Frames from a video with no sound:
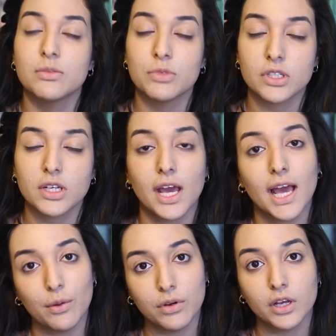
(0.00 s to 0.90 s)
I'm just going to
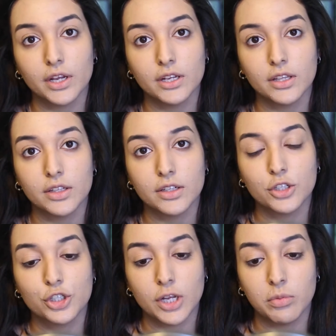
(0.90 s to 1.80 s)
outline the
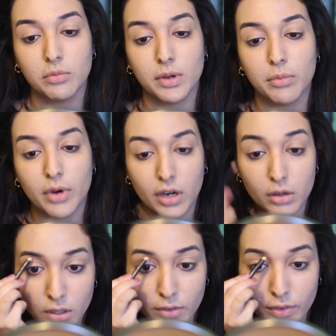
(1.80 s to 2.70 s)
shape of my
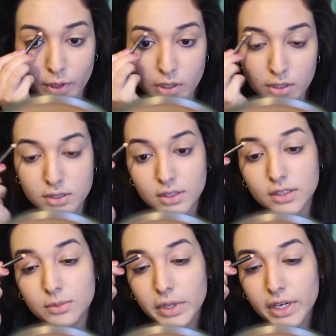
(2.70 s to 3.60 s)
brow. I focus
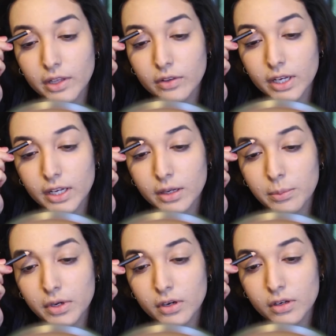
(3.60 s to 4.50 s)
this mainly in the inner
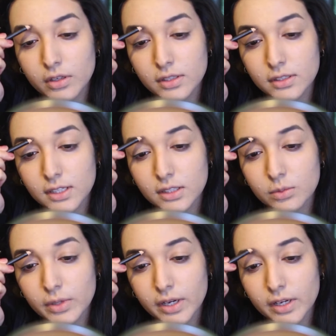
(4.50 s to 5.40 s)
part because that's
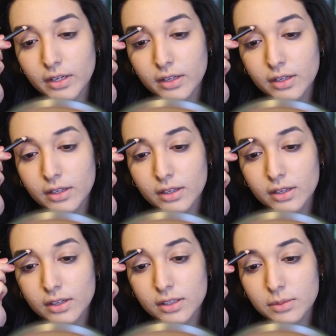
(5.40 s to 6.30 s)
where
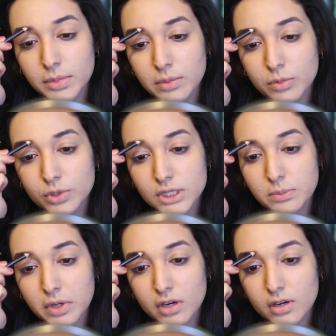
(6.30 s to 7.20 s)
it's a bit more
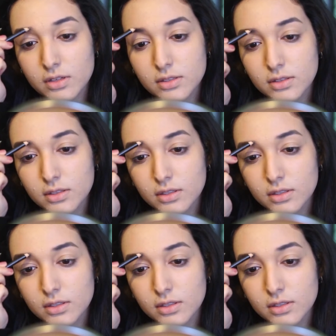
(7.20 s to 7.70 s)
sparse.